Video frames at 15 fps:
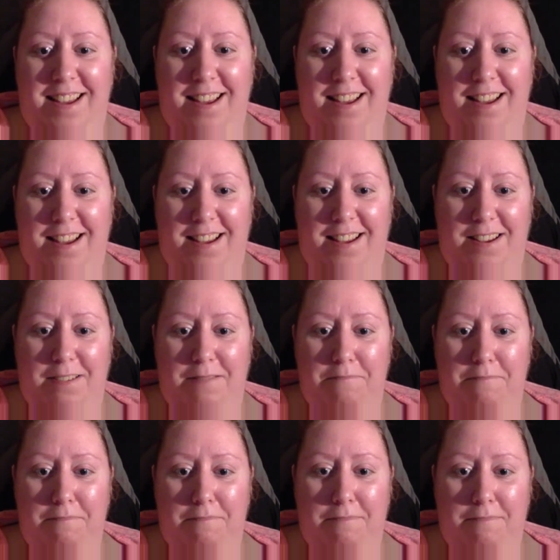
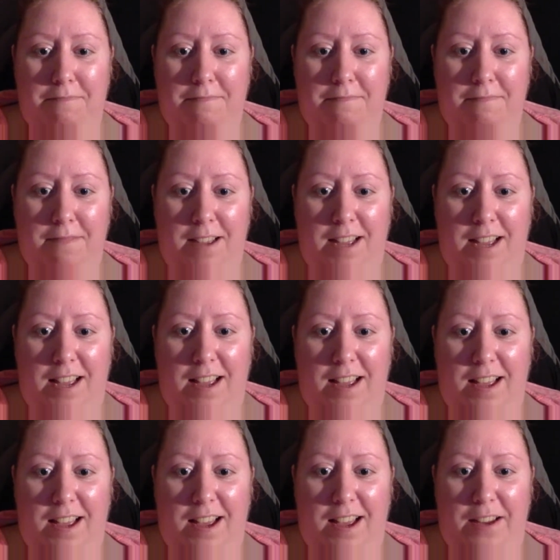Um,
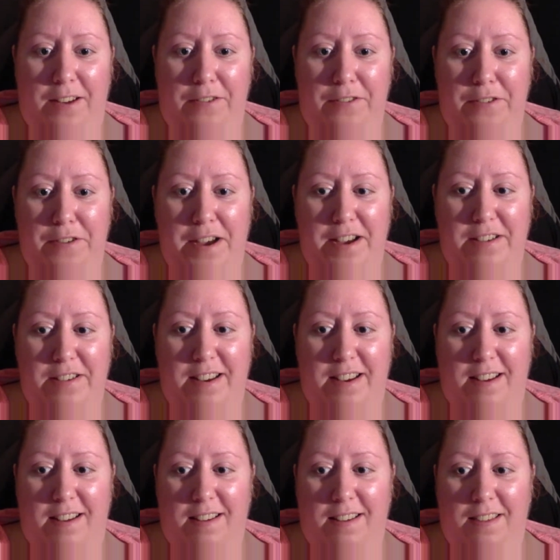I don't know how
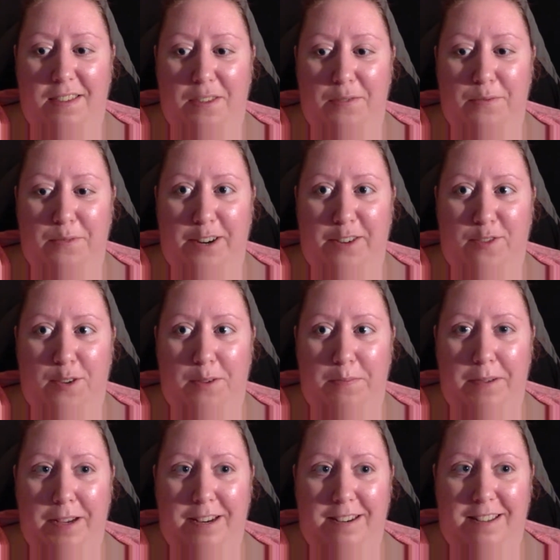to hit the record
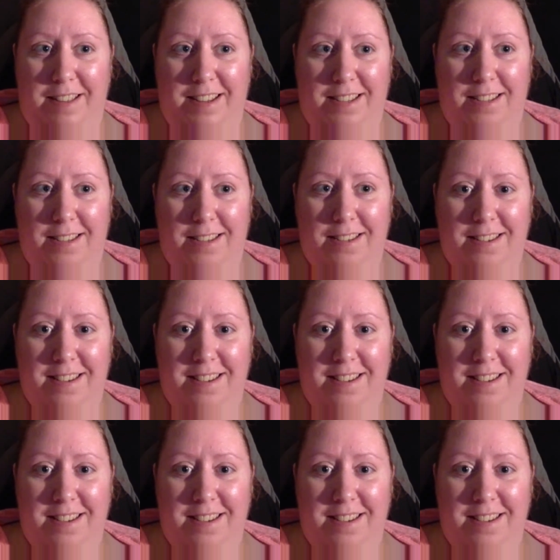button on this.